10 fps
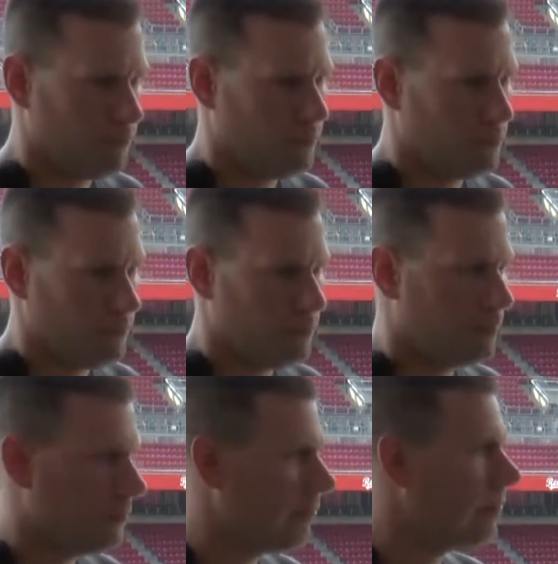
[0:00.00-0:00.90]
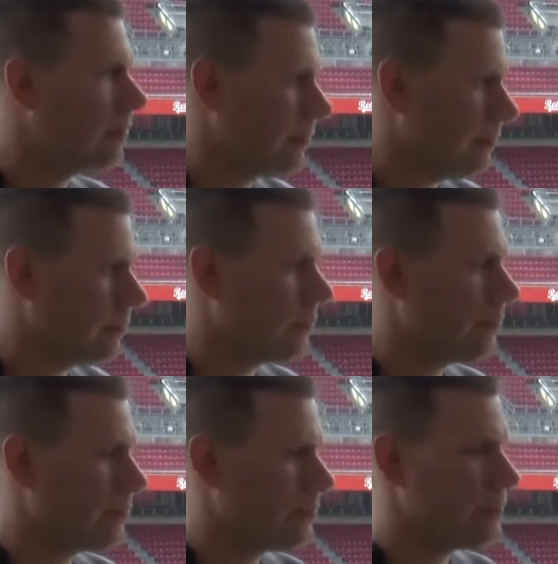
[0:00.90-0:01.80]
tools or technology or
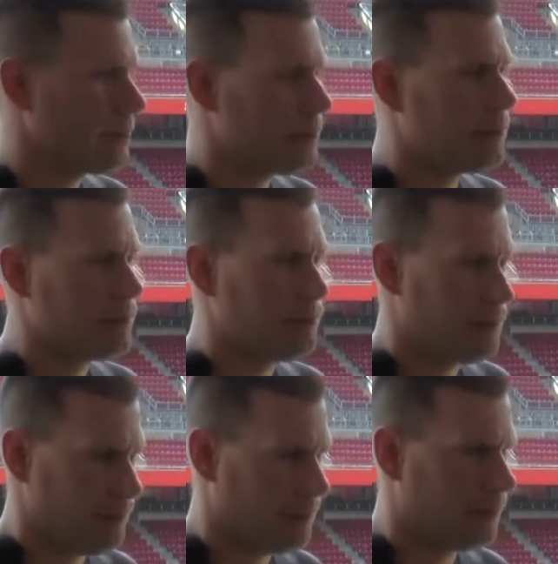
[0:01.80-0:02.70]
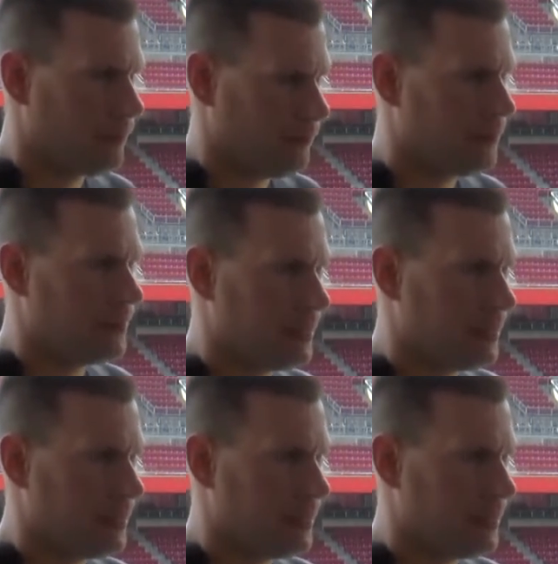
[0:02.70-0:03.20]
whatever that may be to get their job function